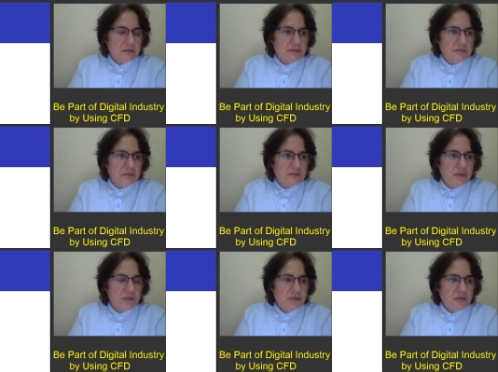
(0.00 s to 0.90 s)

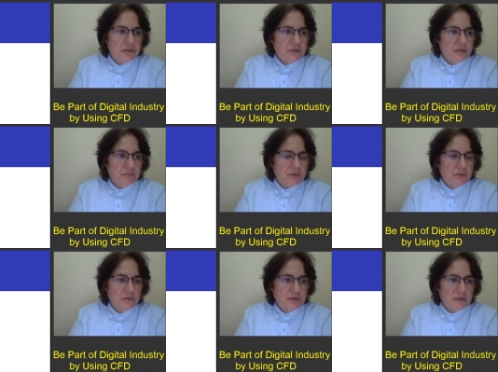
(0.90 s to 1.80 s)
residual
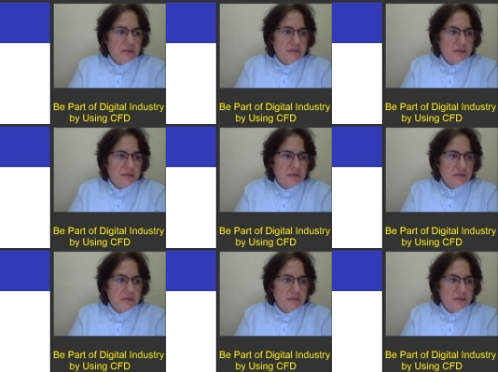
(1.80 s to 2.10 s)
plot is